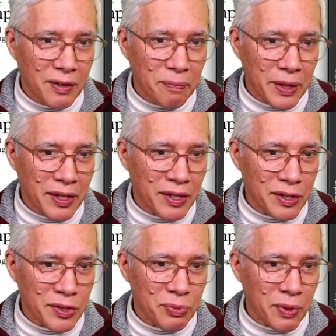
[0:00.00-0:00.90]

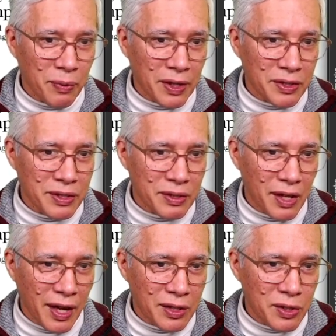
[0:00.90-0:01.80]
because we want to
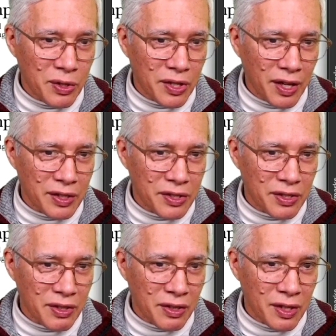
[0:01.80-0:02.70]
exercise
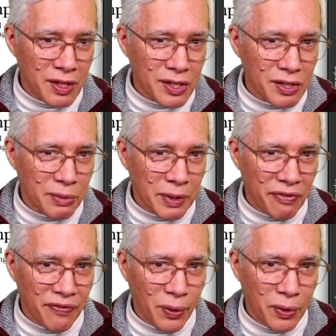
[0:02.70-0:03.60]
this to be
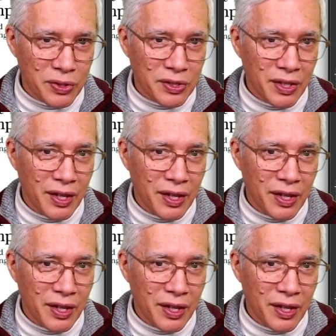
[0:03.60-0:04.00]
false.